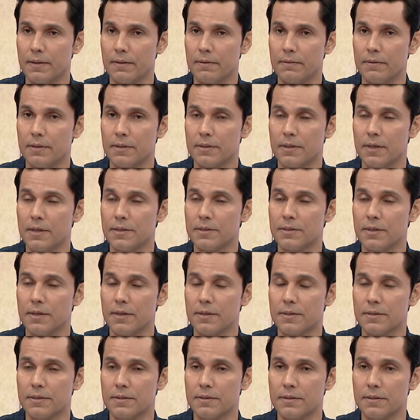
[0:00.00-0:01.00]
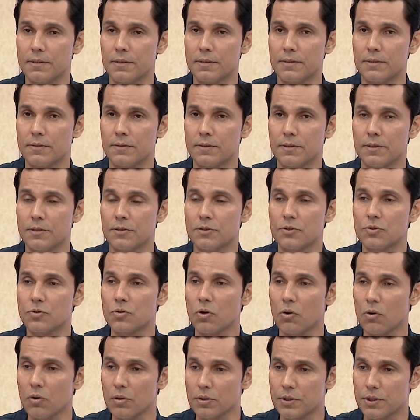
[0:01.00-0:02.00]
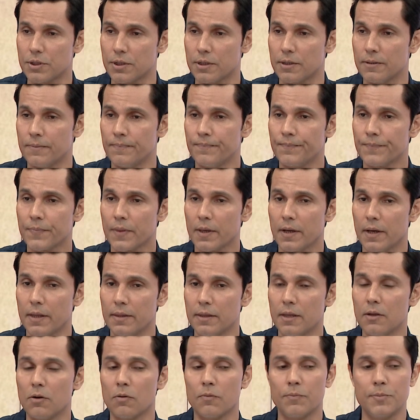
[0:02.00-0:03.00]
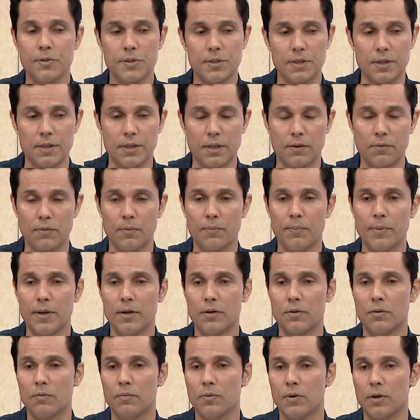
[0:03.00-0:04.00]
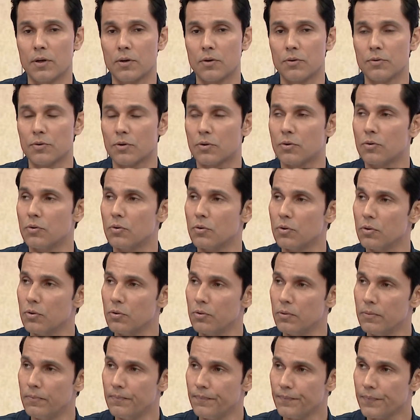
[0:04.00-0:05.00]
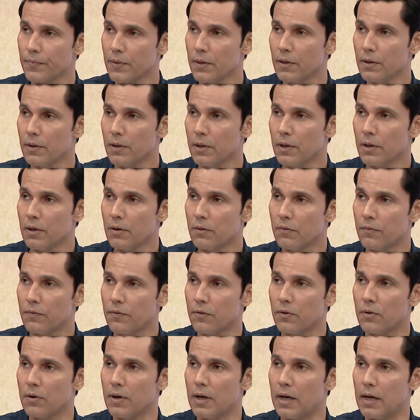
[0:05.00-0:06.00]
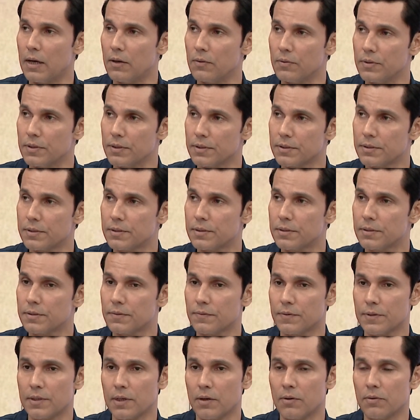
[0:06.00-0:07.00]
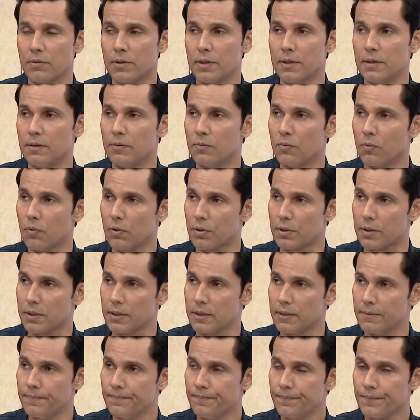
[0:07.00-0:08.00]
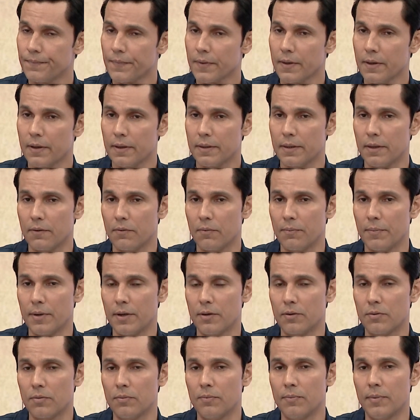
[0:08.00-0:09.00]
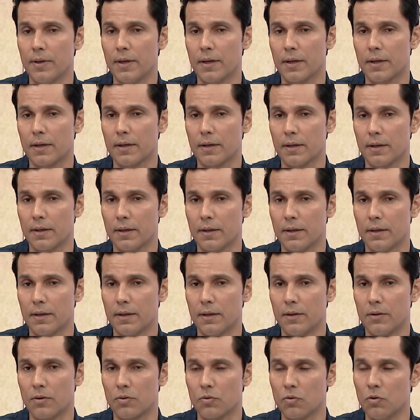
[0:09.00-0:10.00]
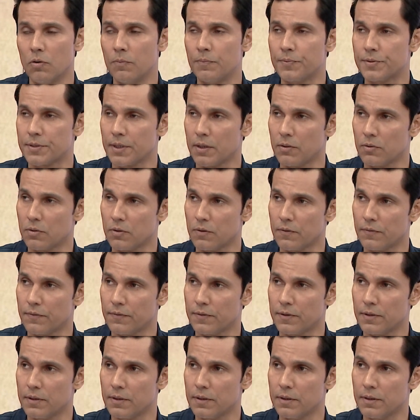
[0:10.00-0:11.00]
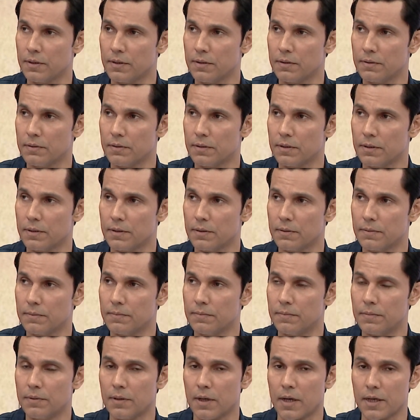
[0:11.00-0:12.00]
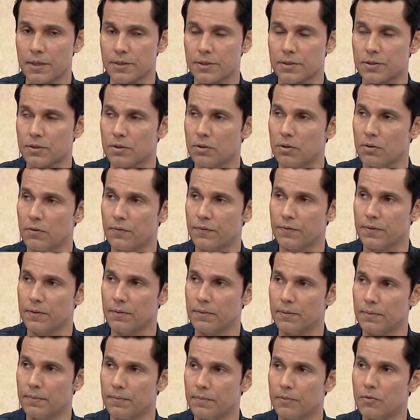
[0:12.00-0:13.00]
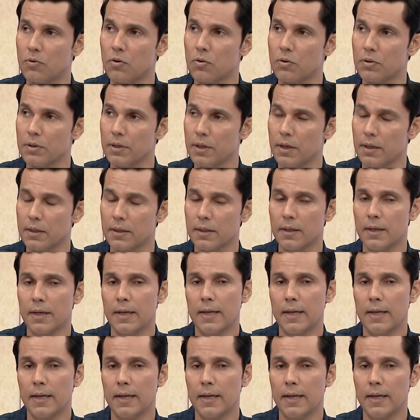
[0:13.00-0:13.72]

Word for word: it's, it's, it's, it's, it's torture. And then obviously they were made to work on the kolhu for hours without any water. They were made to make uh, uh ropes out of the, the husk of the coconut